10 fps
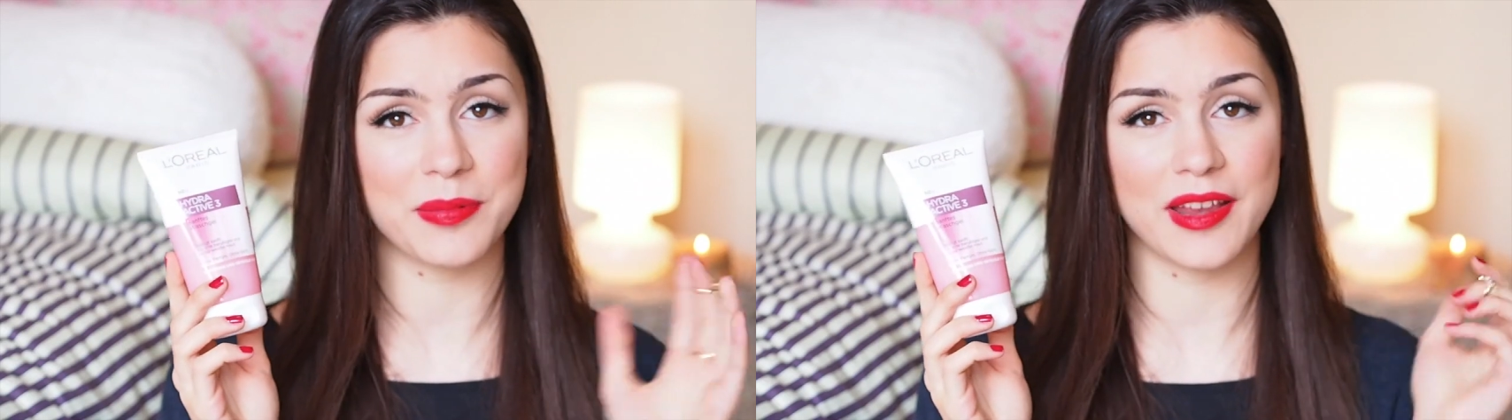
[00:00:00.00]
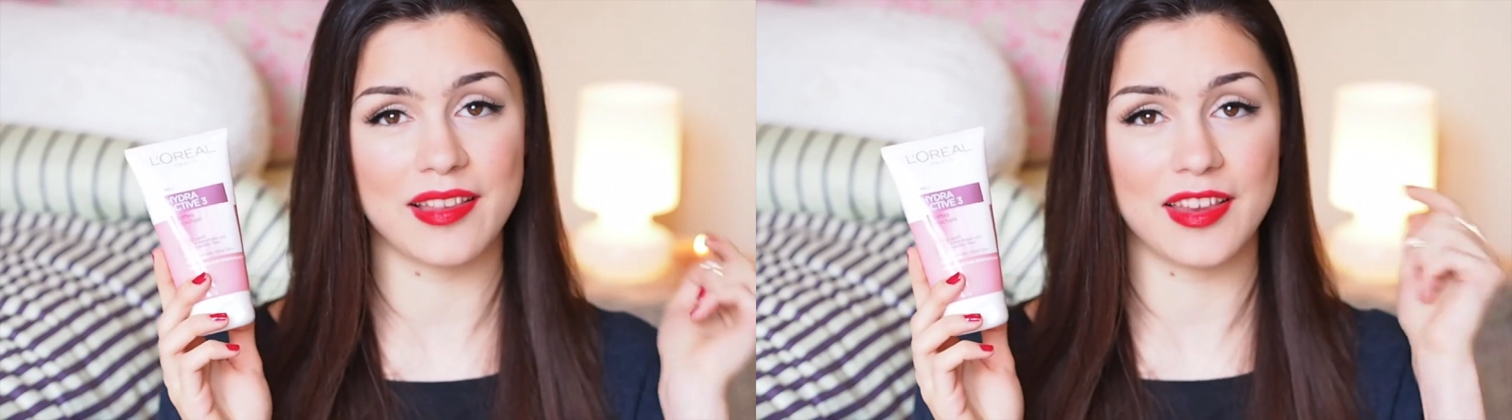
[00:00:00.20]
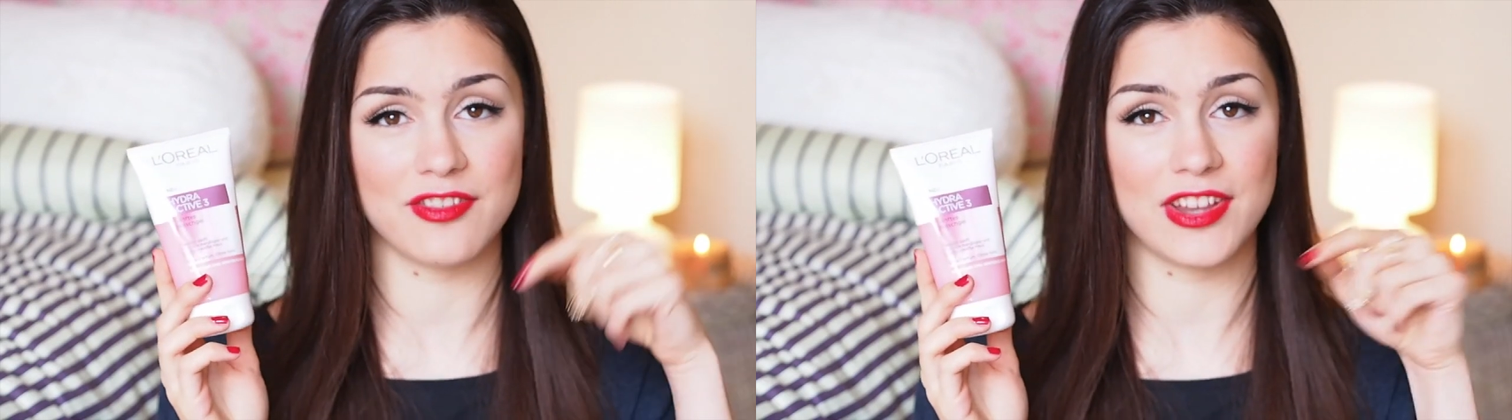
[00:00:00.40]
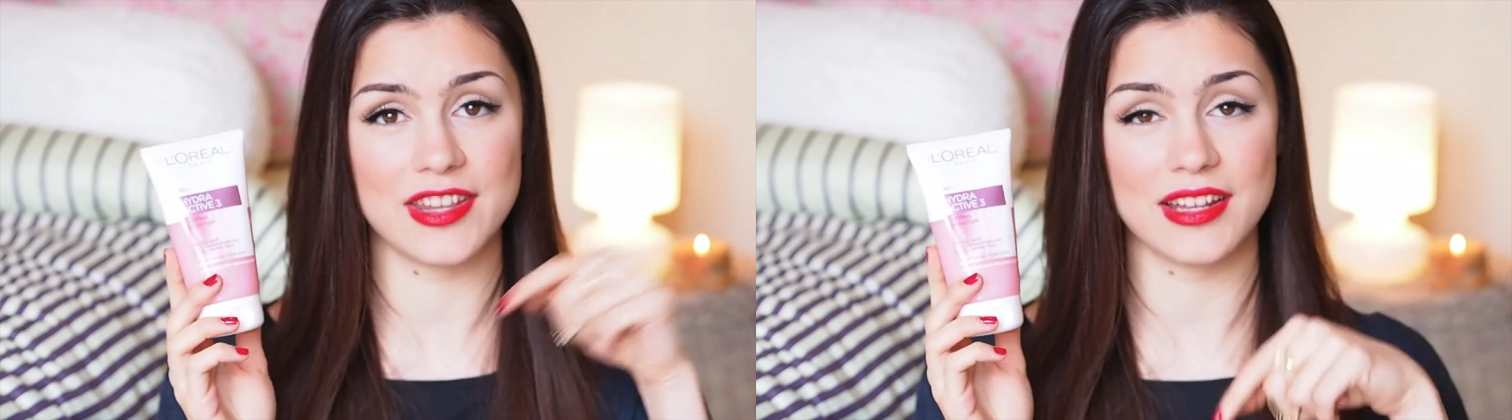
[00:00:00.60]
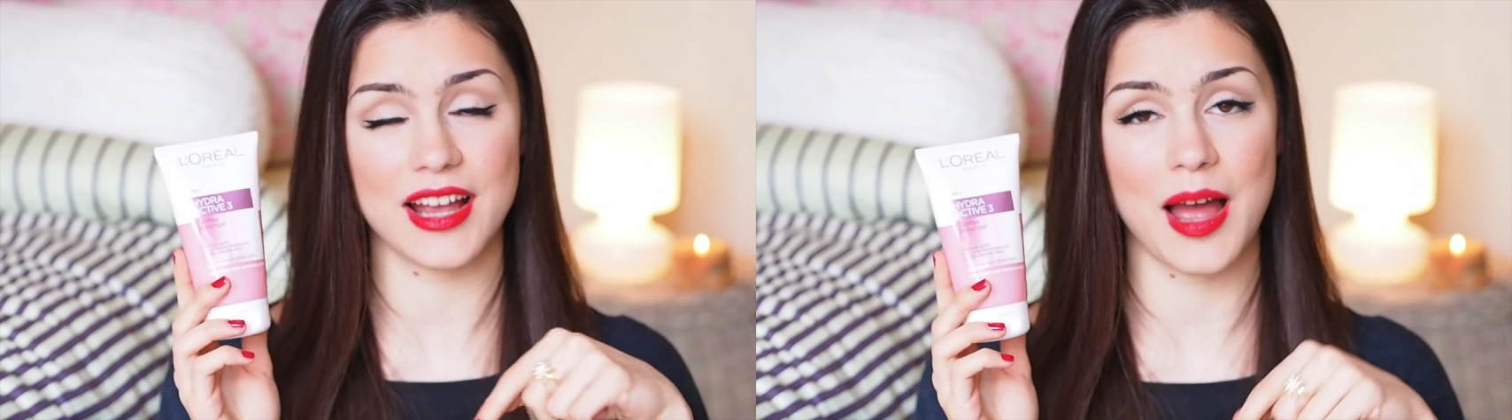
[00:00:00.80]
please leave it
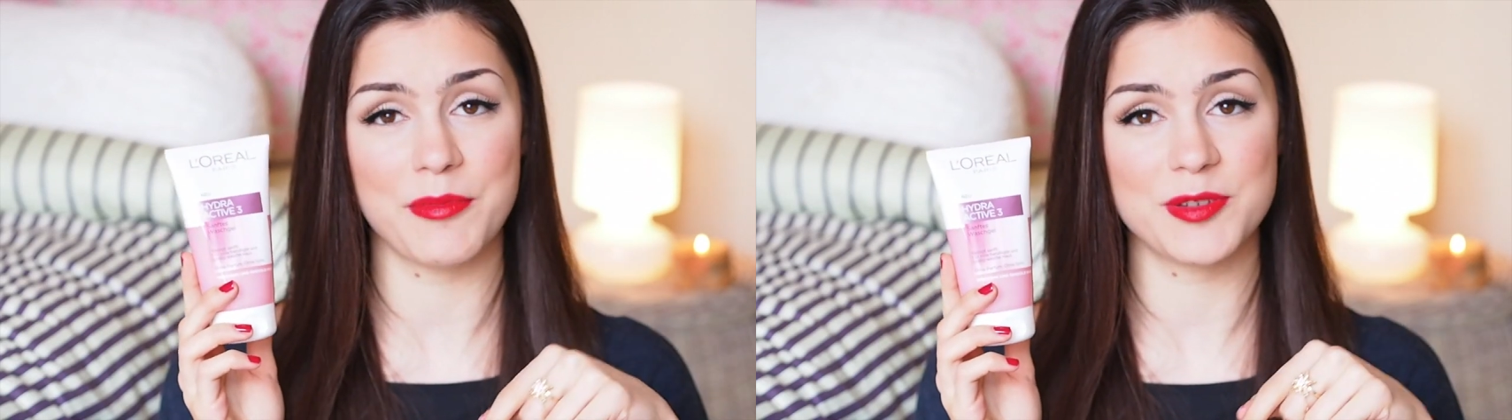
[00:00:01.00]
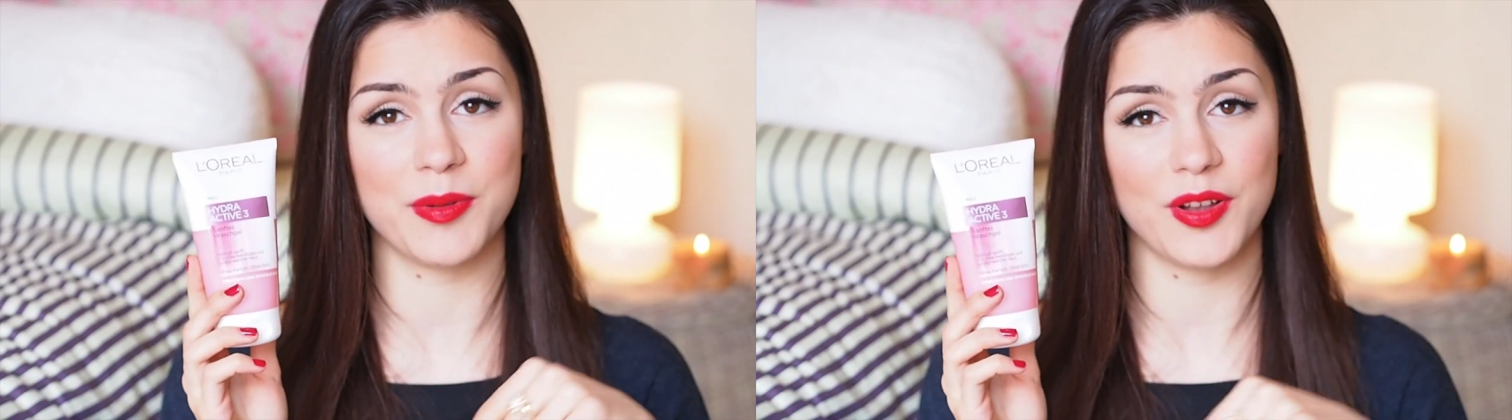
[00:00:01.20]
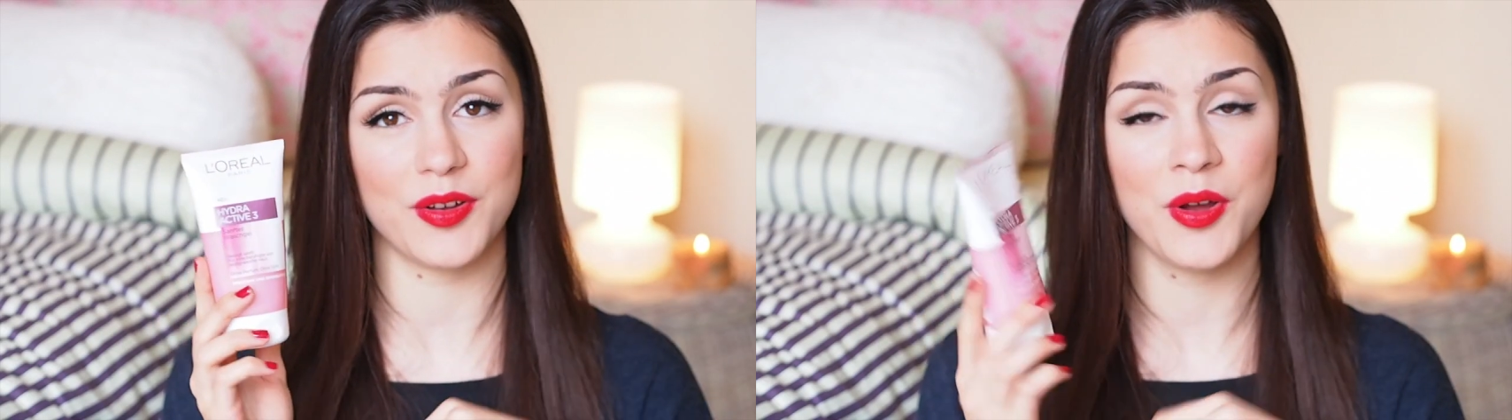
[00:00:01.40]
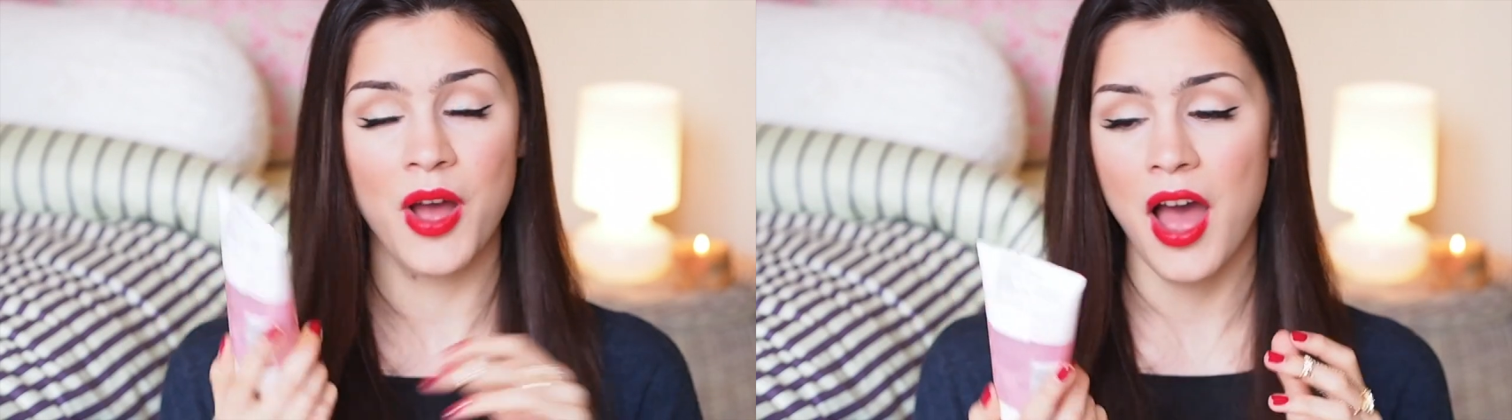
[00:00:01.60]
in the comments below.